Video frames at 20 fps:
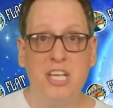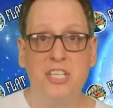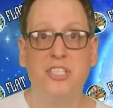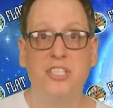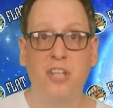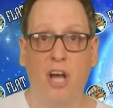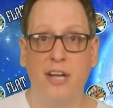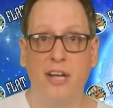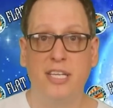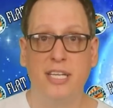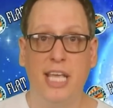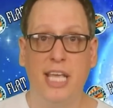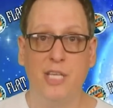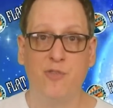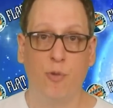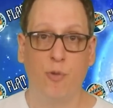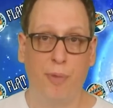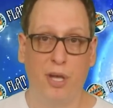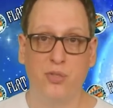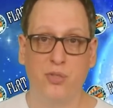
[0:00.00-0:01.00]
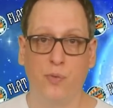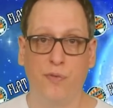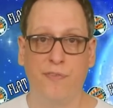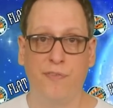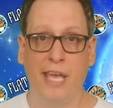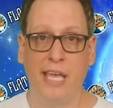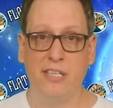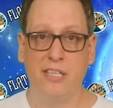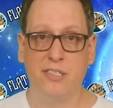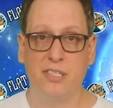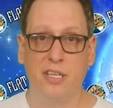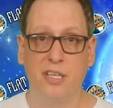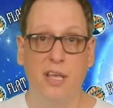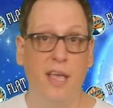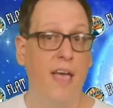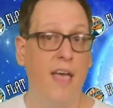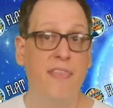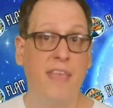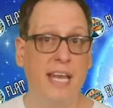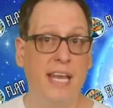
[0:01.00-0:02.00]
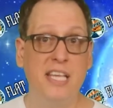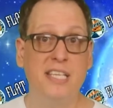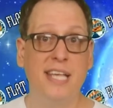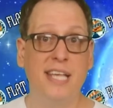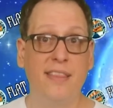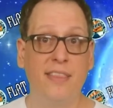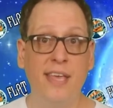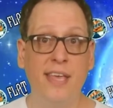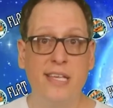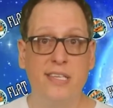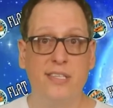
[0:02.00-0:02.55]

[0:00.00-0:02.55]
he started his rebuttal phase. And then he said